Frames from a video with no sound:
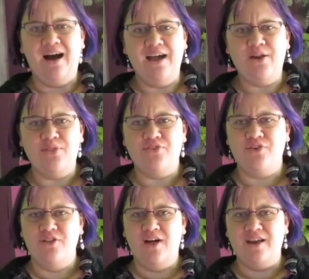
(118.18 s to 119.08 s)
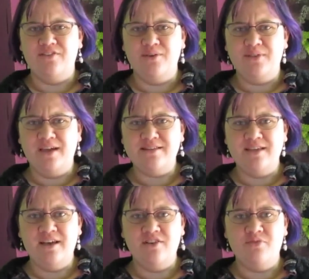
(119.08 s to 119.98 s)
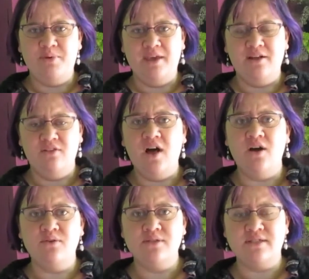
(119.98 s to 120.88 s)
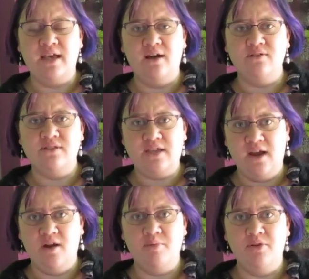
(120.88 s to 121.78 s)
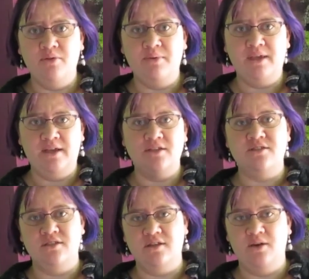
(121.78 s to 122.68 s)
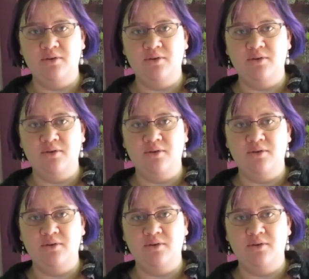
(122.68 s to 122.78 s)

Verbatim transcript: I know that for a lot of you, the idea of being alone sounds terrible because, you know,